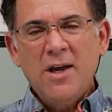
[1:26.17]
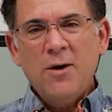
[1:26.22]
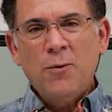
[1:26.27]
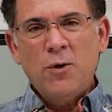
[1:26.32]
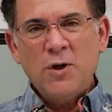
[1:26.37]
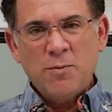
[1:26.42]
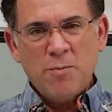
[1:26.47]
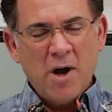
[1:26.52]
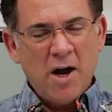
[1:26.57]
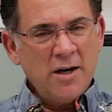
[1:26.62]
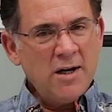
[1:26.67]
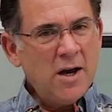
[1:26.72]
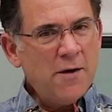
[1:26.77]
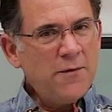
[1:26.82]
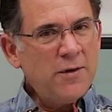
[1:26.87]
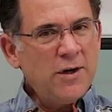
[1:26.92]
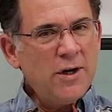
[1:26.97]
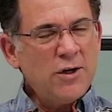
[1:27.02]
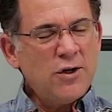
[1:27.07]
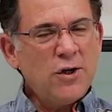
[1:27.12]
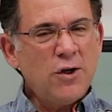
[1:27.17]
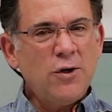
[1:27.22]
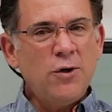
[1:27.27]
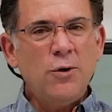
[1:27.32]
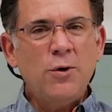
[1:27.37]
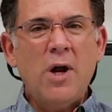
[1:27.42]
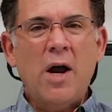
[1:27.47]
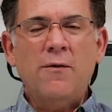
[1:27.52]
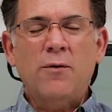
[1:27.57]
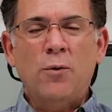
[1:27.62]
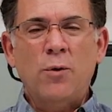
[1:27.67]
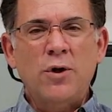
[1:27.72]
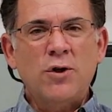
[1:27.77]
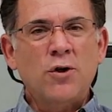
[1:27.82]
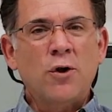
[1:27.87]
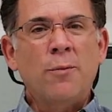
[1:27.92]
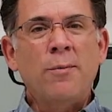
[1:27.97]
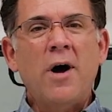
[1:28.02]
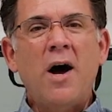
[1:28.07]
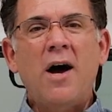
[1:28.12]
which by definition you'd have
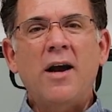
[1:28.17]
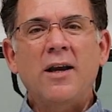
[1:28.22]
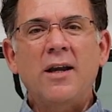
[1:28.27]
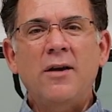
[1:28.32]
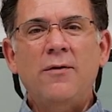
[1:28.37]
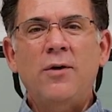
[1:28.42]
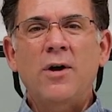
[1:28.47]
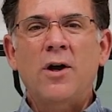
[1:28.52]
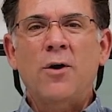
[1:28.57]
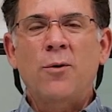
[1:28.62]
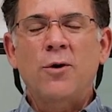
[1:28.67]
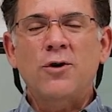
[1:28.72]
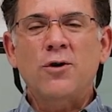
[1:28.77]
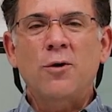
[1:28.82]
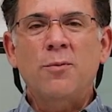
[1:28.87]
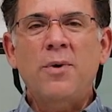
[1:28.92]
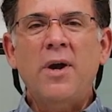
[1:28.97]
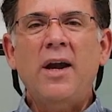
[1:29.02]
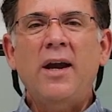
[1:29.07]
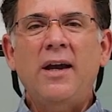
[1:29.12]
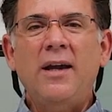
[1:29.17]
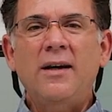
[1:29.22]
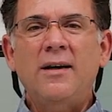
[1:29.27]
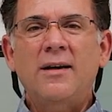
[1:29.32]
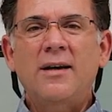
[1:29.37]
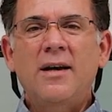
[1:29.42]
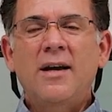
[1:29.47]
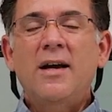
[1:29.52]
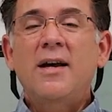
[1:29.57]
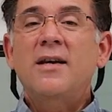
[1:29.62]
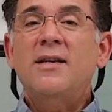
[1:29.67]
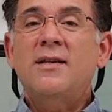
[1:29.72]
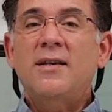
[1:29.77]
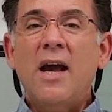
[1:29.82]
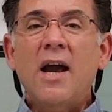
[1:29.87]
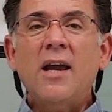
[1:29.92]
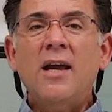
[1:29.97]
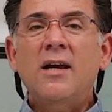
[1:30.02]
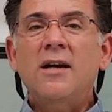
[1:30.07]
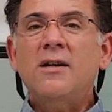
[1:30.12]
original body if you had original paint.
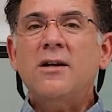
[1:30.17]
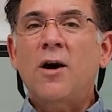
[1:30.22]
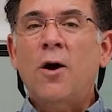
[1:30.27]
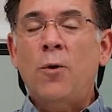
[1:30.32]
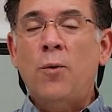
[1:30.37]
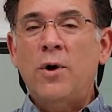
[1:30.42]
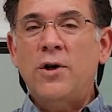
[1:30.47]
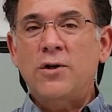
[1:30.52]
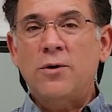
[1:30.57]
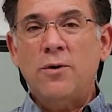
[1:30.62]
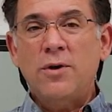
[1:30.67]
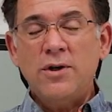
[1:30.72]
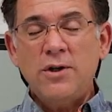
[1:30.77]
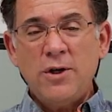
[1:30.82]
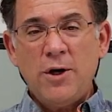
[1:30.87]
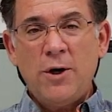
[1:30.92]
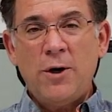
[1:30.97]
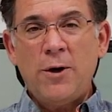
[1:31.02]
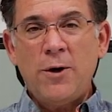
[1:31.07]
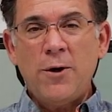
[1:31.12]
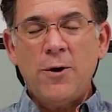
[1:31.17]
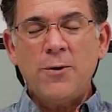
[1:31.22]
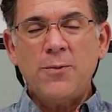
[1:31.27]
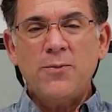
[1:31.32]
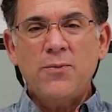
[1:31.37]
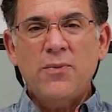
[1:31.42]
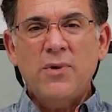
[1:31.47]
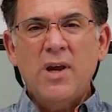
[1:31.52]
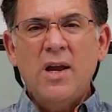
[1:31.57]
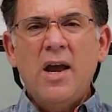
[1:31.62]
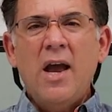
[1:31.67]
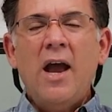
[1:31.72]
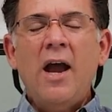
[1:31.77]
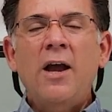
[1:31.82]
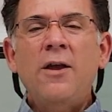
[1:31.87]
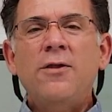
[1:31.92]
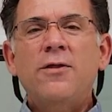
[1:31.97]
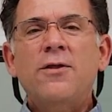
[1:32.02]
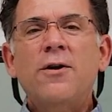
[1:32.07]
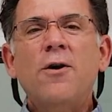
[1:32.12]
Second, original interior.
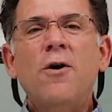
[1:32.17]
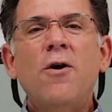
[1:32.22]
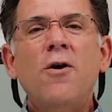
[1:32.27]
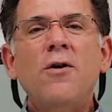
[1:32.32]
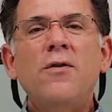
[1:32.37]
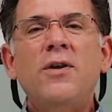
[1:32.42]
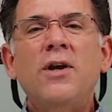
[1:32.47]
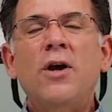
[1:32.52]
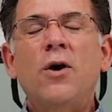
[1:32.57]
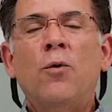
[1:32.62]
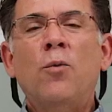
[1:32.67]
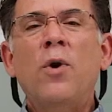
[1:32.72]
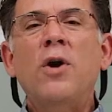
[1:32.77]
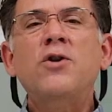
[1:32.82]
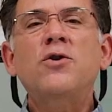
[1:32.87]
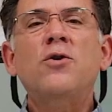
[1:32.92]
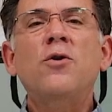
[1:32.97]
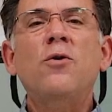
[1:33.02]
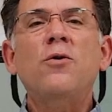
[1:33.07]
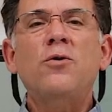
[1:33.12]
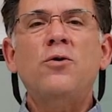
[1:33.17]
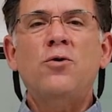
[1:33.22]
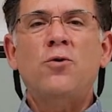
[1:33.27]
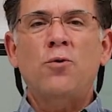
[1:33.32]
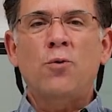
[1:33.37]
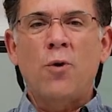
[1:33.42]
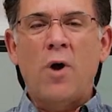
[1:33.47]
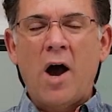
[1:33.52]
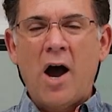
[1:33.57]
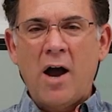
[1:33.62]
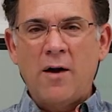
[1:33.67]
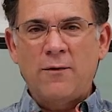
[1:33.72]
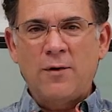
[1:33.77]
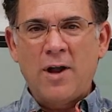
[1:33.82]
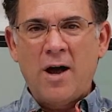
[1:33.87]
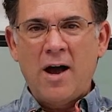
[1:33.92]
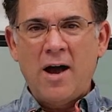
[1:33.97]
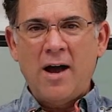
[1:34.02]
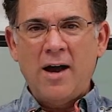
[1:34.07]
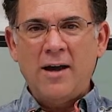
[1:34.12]
And third, the original
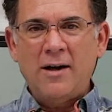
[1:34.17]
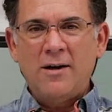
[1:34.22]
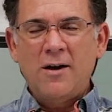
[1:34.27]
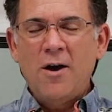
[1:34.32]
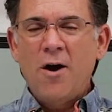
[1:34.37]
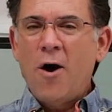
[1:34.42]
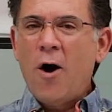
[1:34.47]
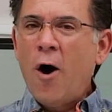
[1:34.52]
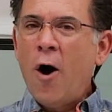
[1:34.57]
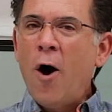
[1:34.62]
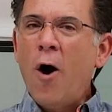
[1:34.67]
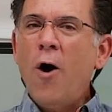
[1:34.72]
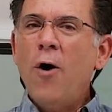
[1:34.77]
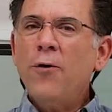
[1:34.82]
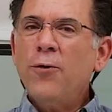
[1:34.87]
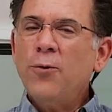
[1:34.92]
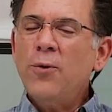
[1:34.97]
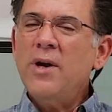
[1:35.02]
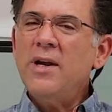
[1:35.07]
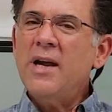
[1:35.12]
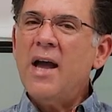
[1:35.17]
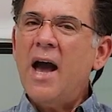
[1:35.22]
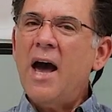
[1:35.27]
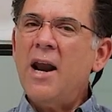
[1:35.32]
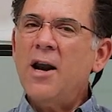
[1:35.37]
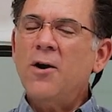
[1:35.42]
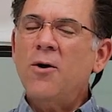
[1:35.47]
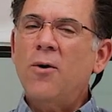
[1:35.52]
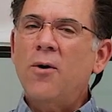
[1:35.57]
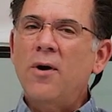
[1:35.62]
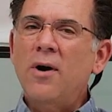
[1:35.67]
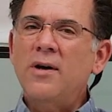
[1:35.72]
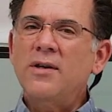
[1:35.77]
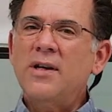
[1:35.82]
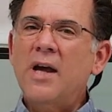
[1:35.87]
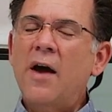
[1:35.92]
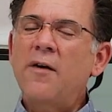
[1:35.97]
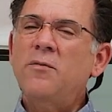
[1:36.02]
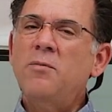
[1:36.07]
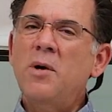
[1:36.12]
driveline. All three categories
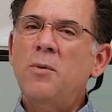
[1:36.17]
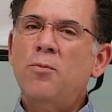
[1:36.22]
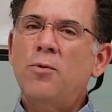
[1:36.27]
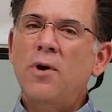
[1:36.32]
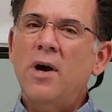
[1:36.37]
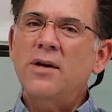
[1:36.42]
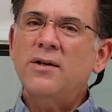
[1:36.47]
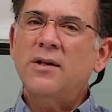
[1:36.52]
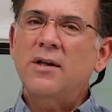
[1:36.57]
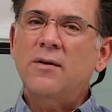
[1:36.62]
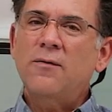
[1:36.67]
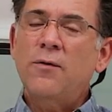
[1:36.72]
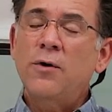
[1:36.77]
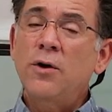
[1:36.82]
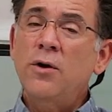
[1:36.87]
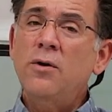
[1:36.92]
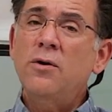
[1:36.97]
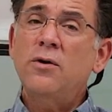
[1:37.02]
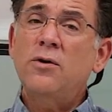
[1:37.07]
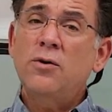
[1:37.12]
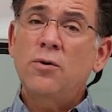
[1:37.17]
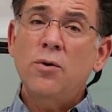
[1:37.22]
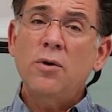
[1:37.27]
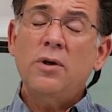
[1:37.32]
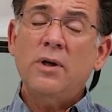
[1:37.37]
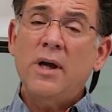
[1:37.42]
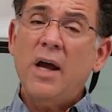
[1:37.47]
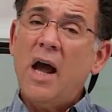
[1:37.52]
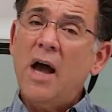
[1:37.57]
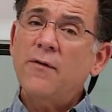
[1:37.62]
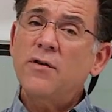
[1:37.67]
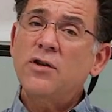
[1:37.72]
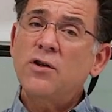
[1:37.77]
have to be present for you to truly have a